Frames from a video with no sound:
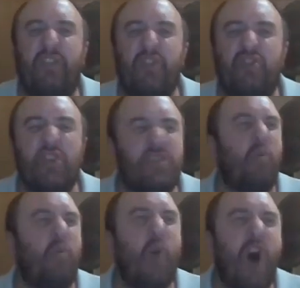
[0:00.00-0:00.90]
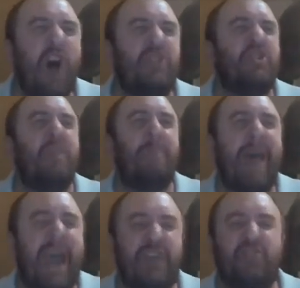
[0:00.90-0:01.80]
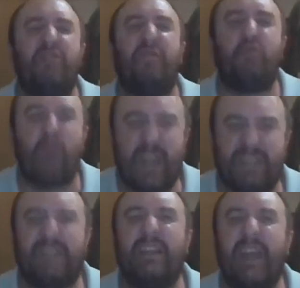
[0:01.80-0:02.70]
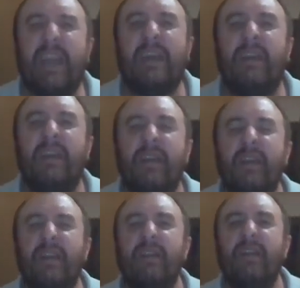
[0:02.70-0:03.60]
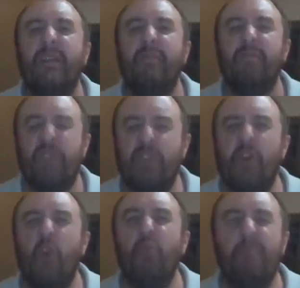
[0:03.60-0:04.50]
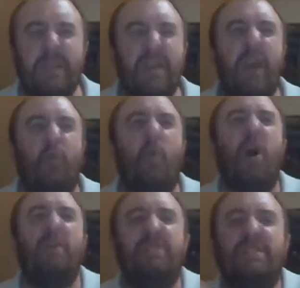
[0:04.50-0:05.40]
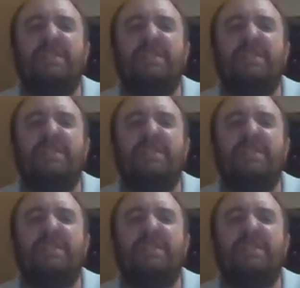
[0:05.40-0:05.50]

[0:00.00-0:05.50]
to just watch a match of wrestling. You know, me, I want to